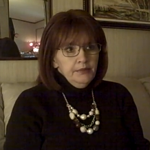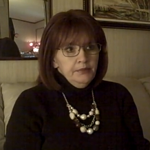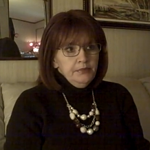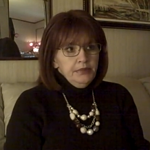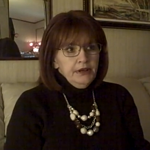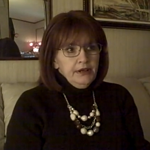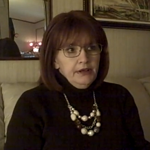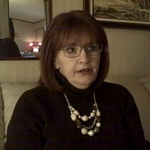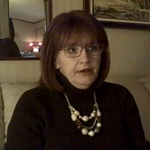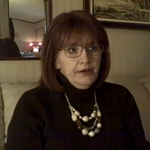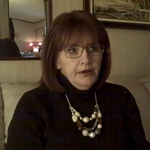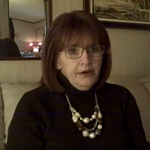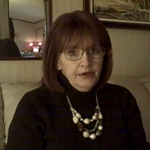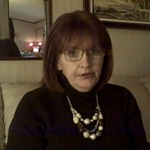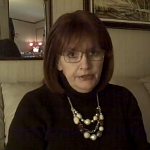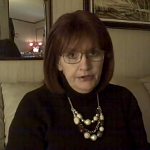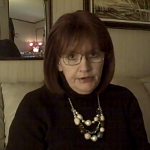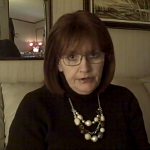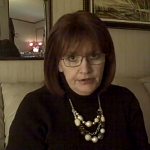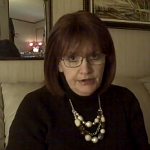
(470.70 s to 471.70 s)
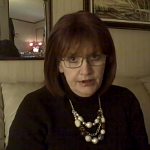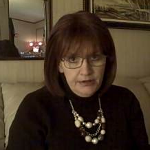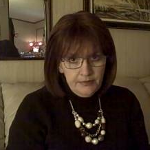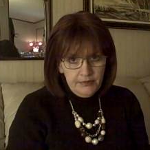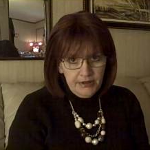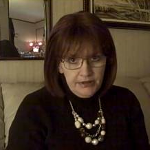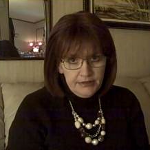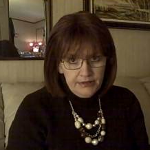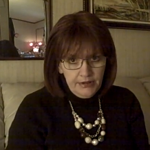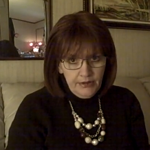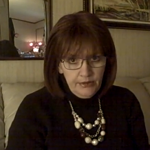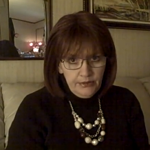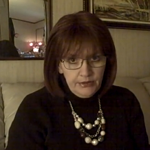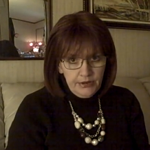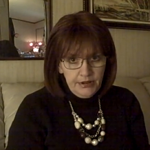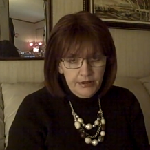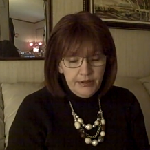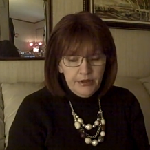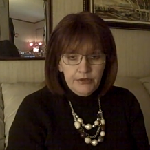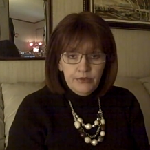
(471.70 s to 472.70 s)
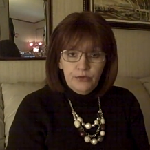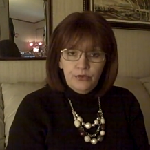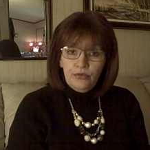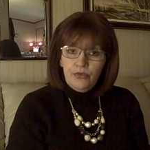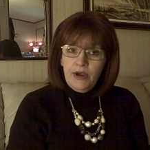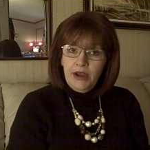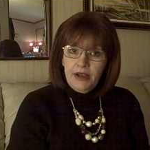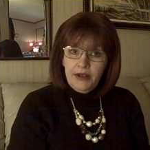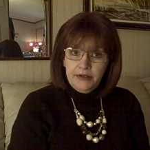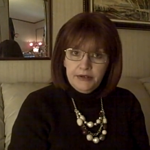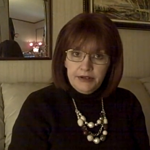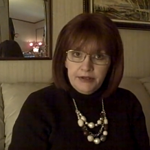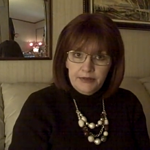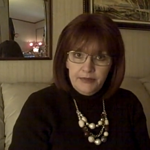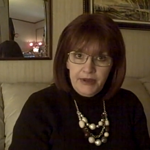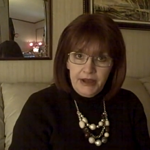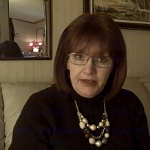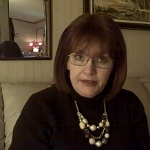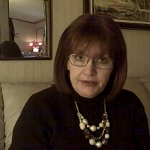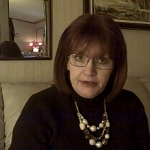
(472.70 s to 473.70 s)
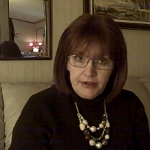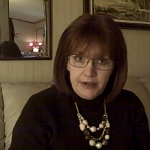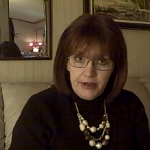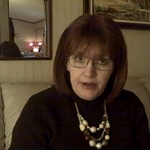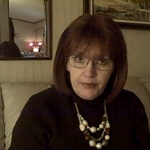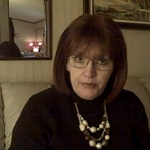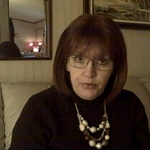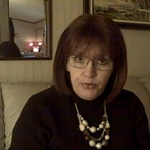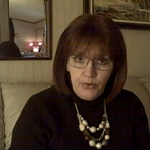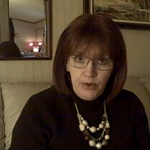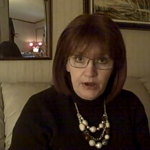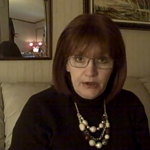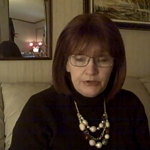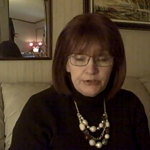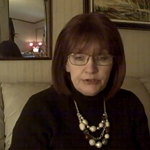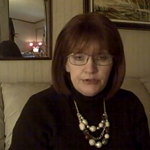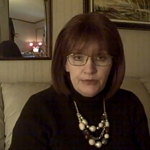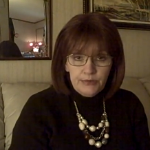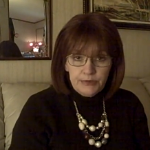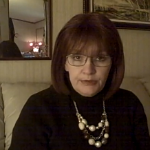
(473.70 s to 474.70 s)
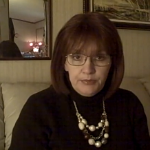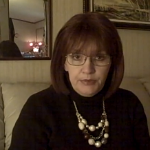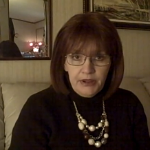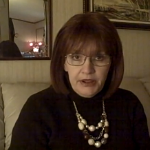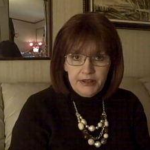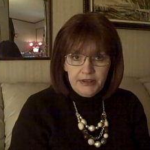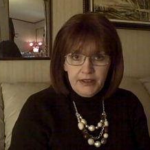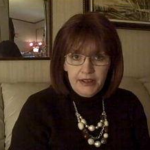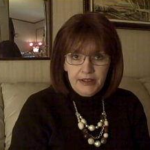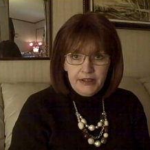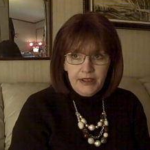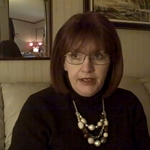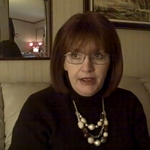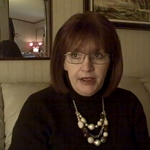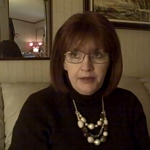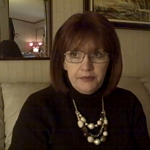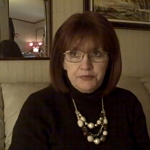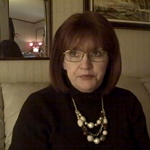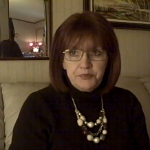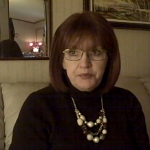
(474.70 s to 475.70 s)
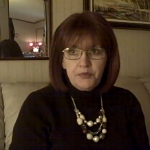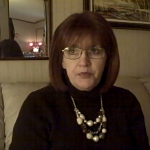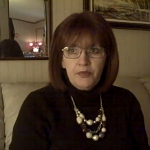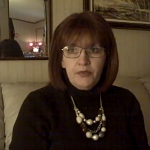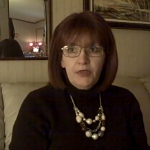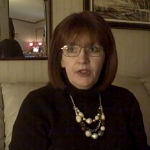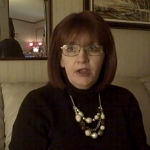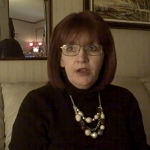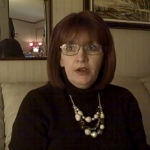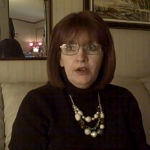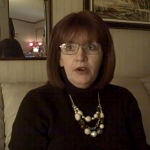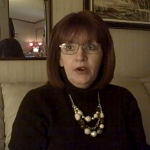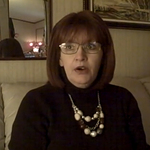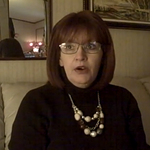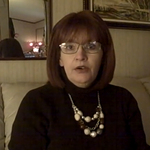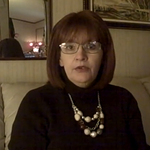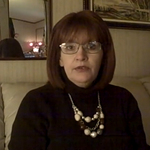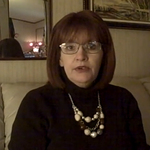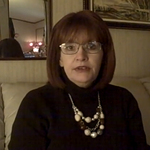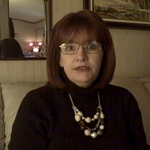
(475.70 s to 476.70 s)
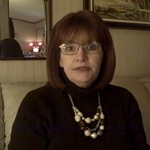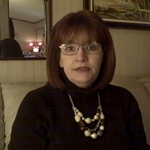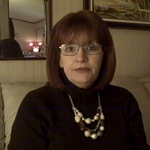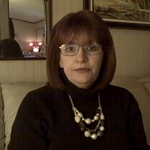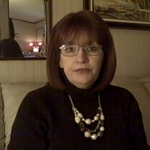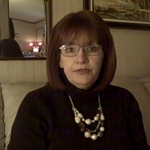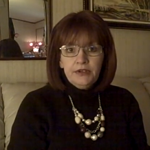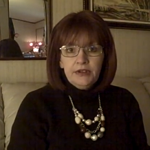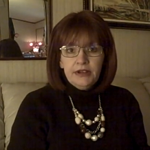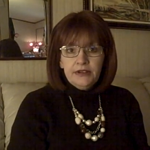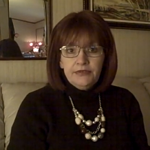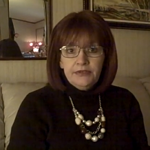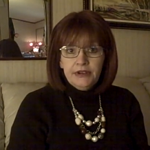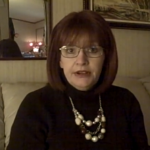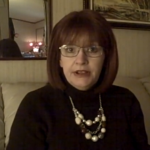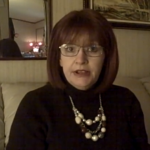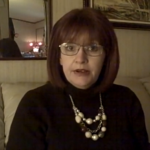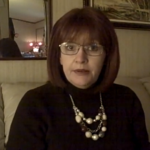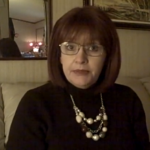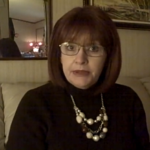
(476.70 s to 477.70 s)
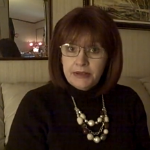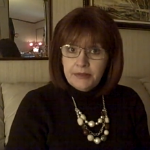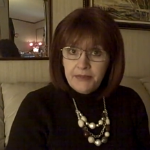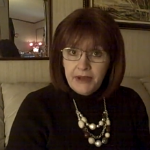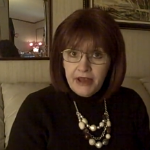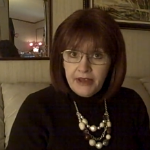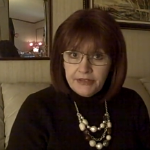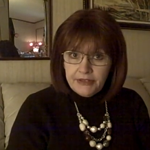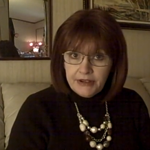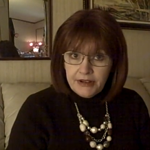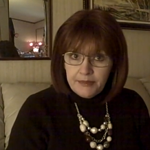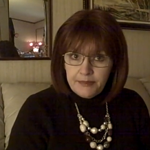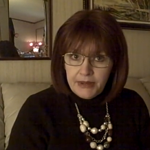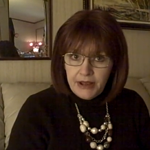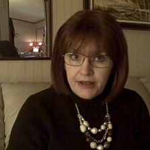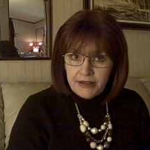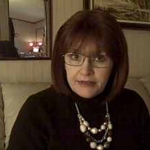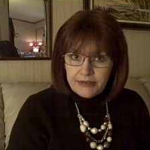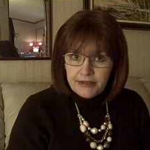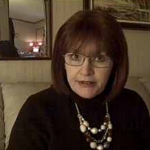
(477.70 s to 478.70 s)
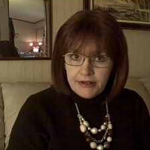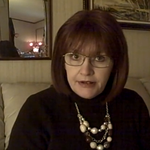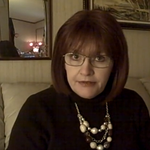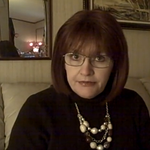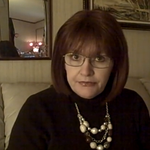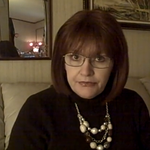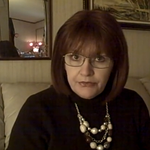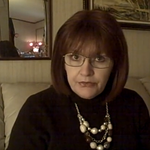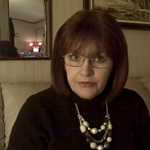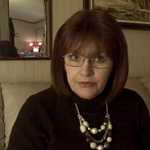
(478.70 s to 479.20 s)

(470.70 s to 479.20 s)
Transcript: But her 13 month old drowned in the bathtub while she was playing that game. Her reason for leaving him in the bathtub by herself?